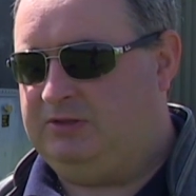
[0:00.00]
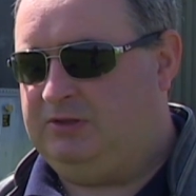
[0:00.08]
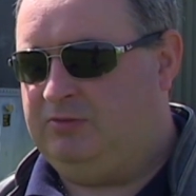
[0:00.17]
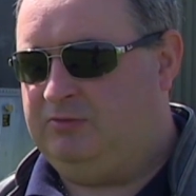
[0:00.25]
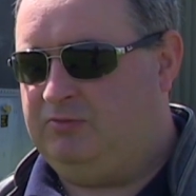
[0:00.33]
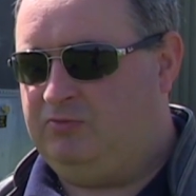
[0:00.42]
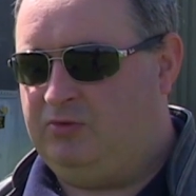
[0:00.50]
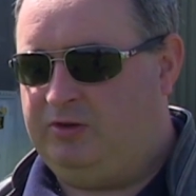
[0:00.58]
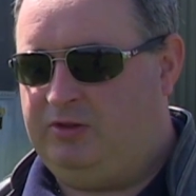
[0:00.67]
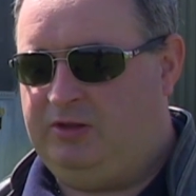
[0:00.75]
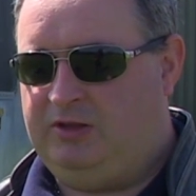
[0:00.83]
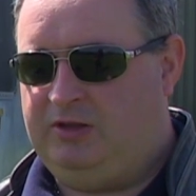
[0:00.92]
you know one
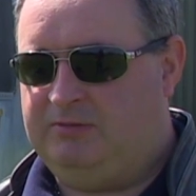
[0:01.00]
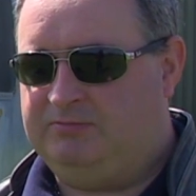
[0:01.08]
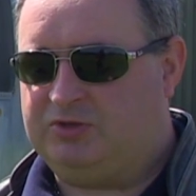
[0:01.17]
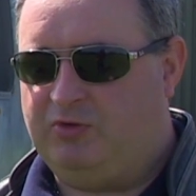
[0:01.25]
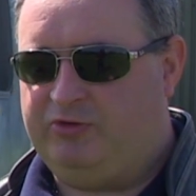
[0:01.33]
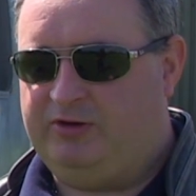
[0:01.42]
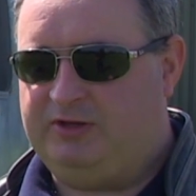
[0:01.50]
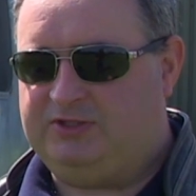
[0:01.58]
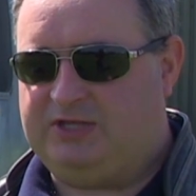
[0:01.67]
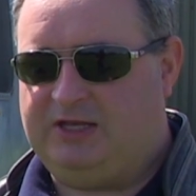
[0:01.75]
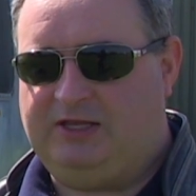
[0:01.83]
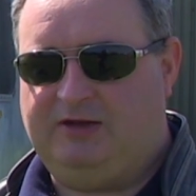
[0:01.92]
of the um, squadron
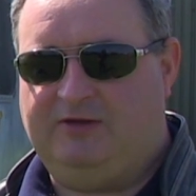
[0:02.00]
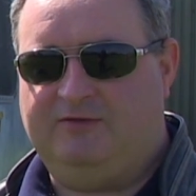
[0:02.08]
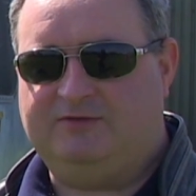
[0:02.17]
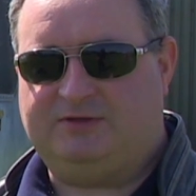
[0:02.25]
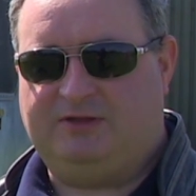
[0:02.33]
executives,